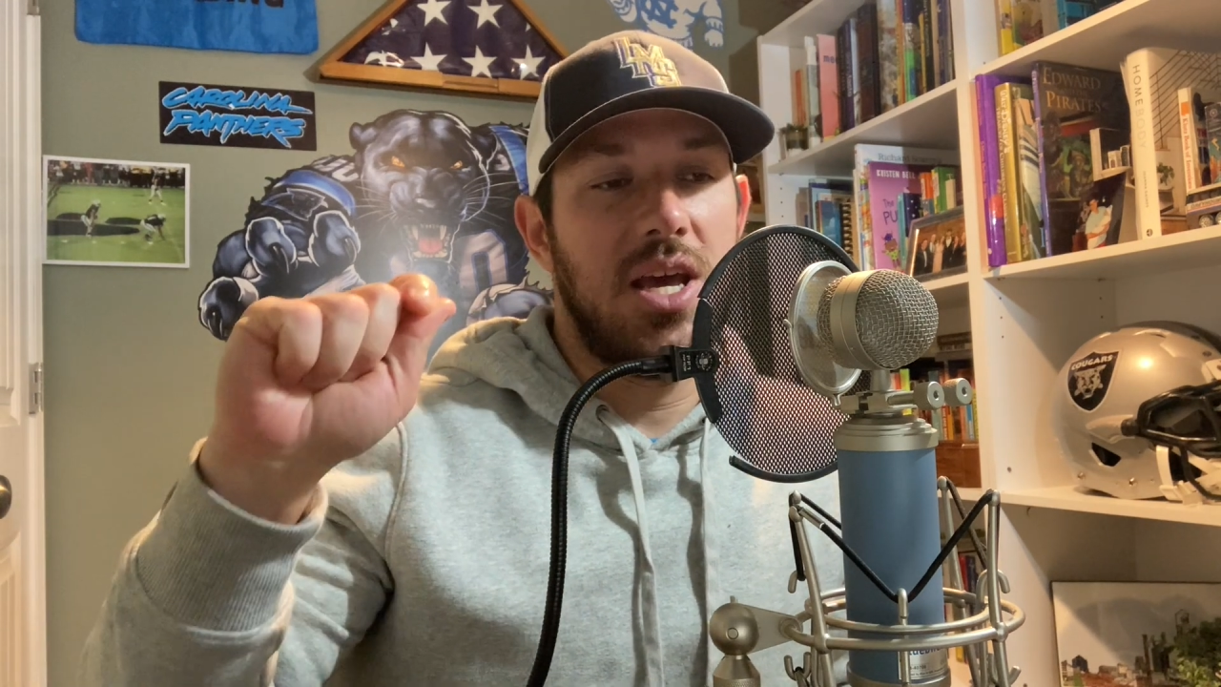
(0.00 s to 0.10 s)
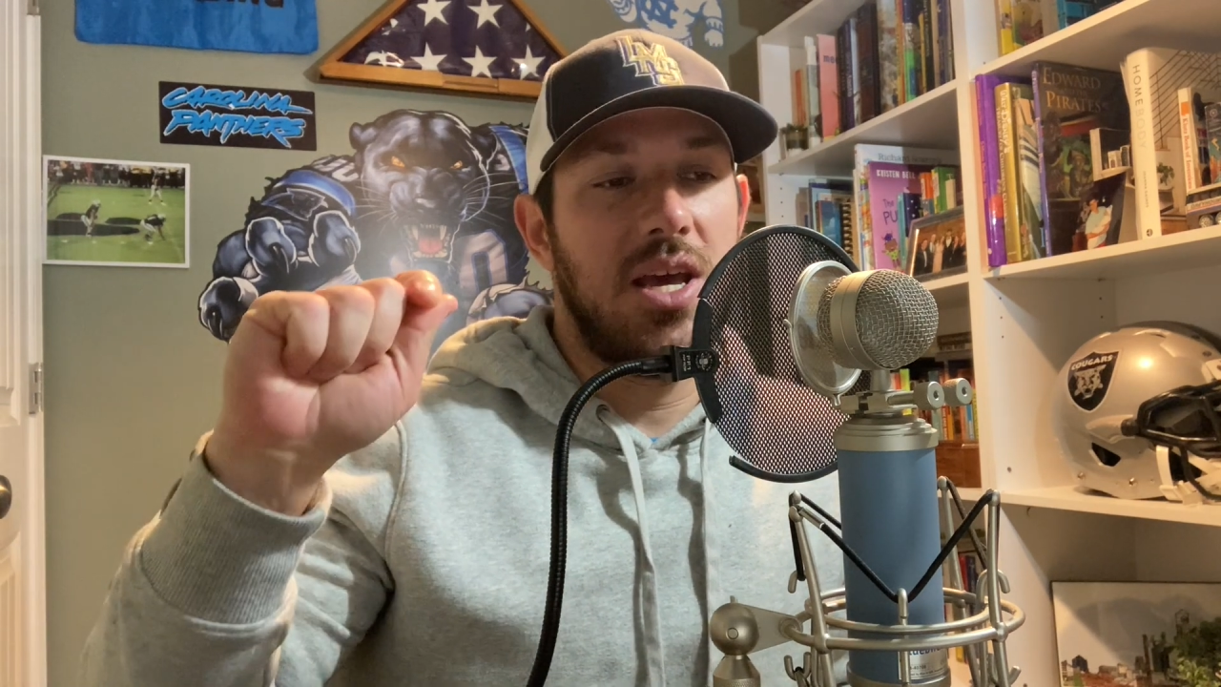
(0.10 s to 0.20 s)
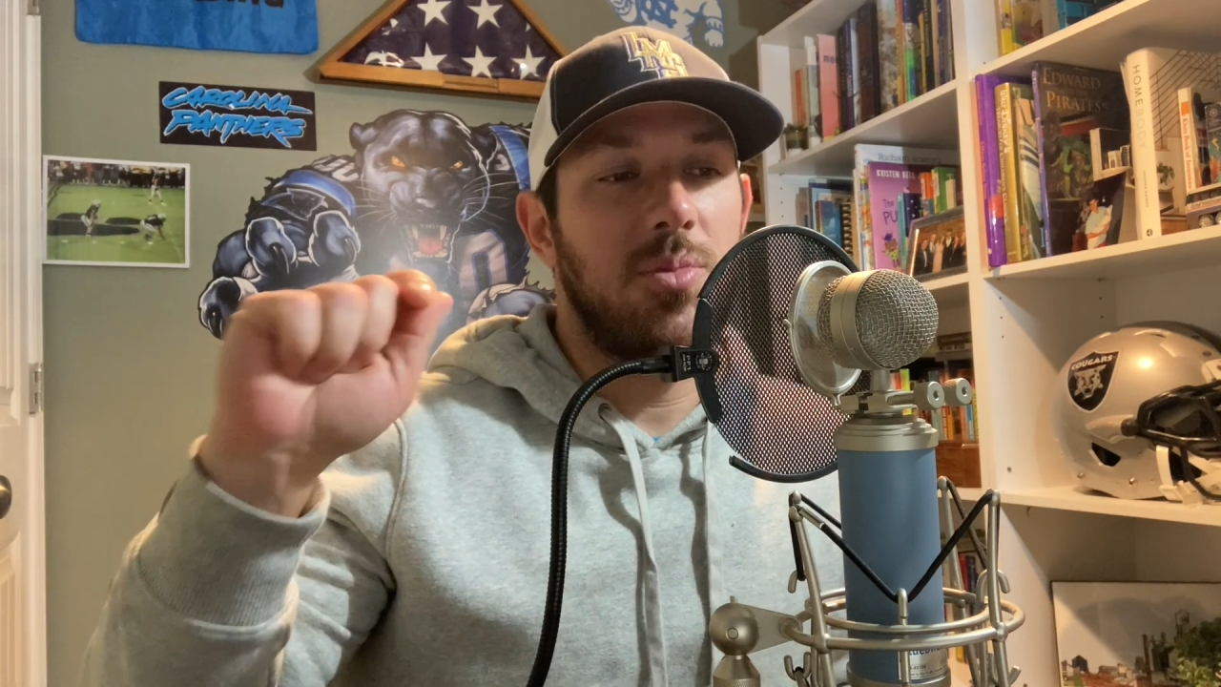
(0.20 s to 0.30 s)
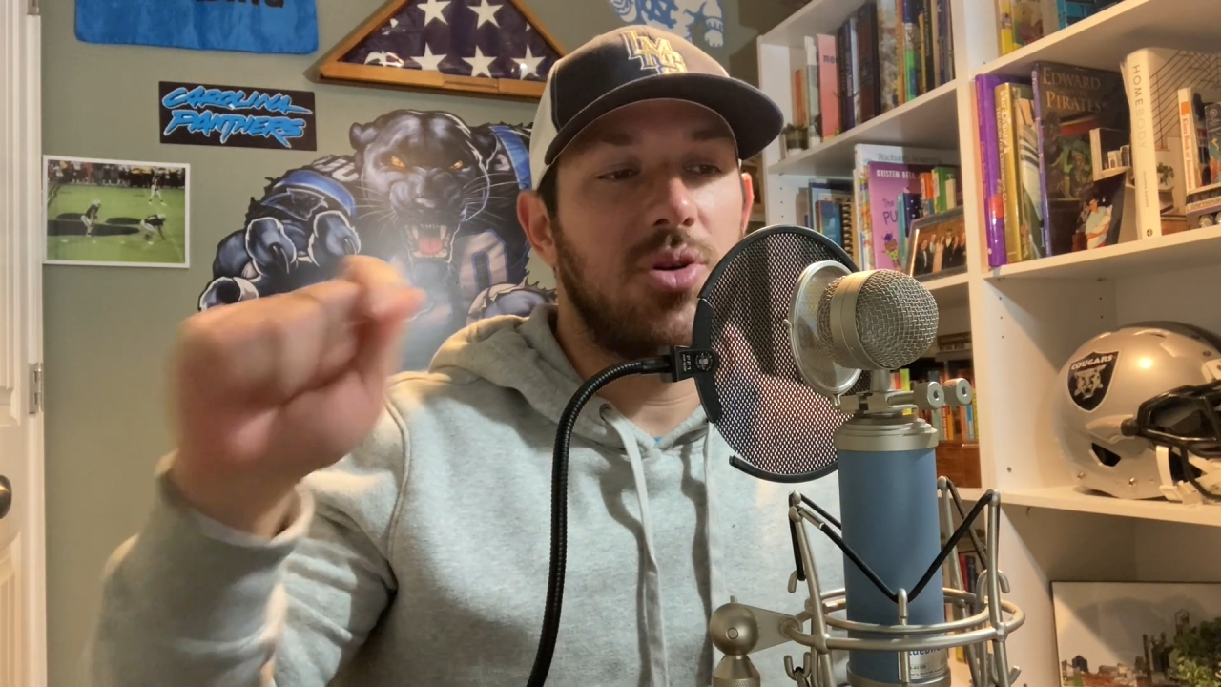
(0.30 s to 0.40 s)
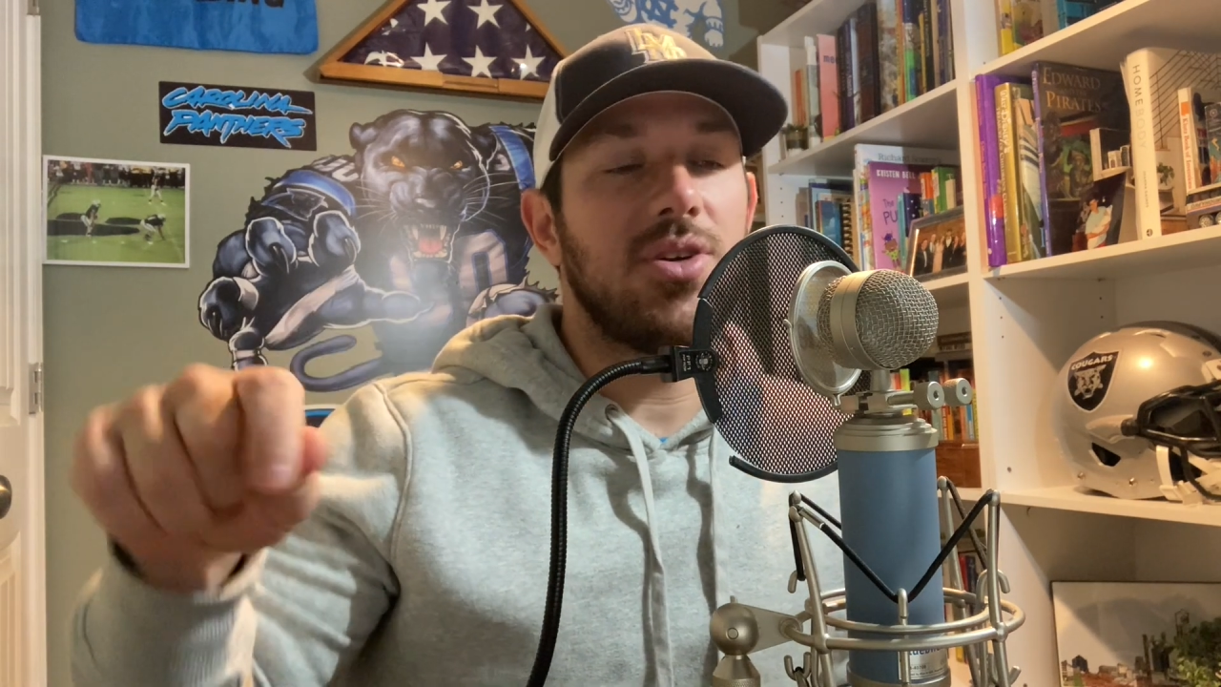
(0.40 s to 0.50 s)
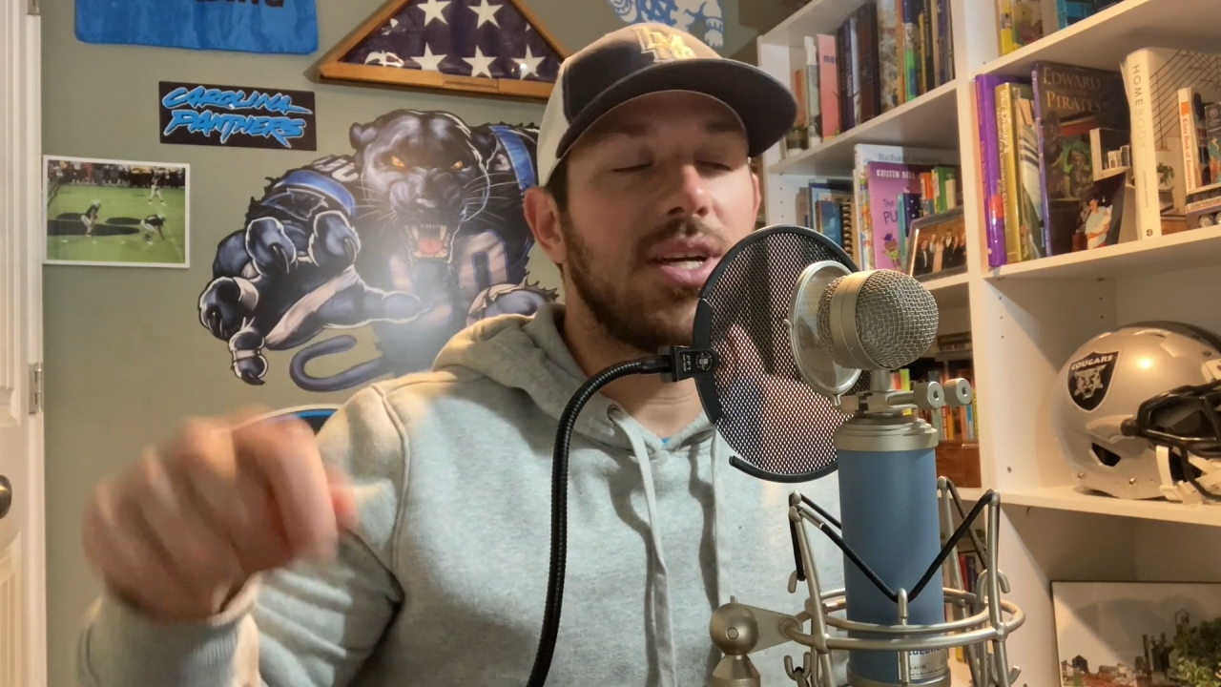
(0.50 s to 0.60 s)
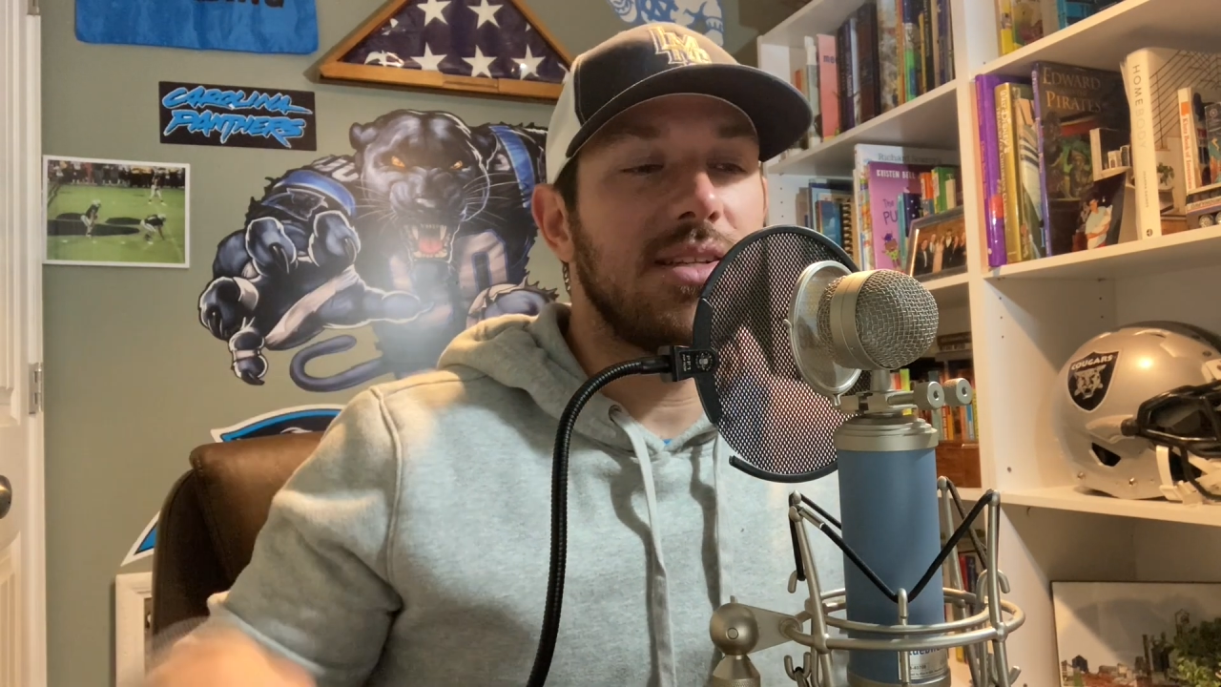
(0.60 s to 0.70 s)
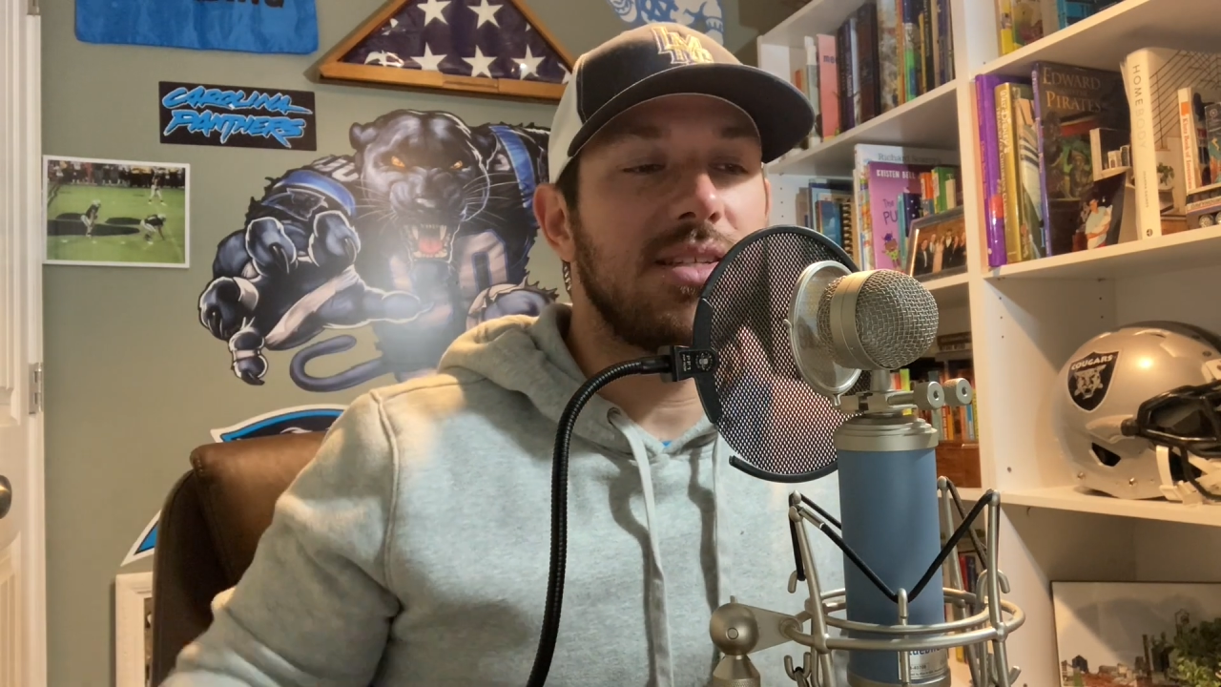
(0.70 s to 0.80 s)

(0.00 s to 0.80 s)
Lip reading: But looking at